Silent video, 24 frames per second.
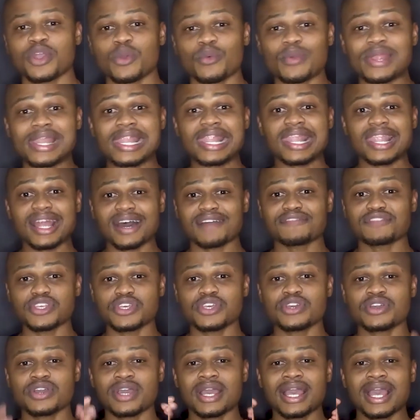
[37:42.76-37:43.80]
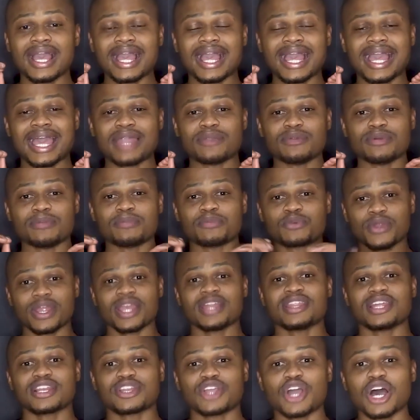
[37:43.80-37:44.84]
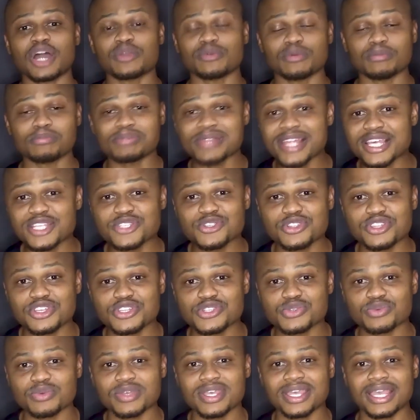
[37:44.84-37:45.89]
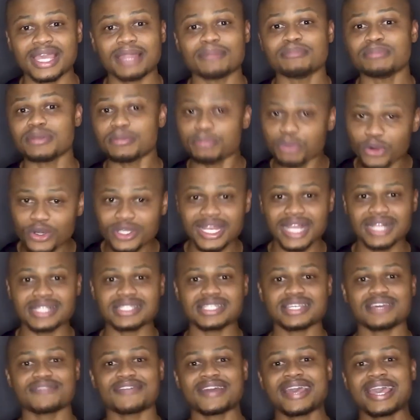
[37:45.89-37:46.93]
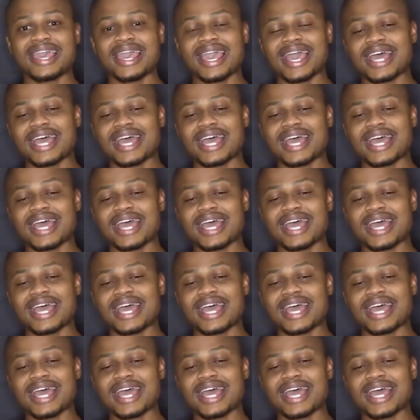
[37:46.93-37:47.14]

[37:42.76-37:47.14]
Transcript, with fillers: We love you and we pray that God will bless you this week and be productive,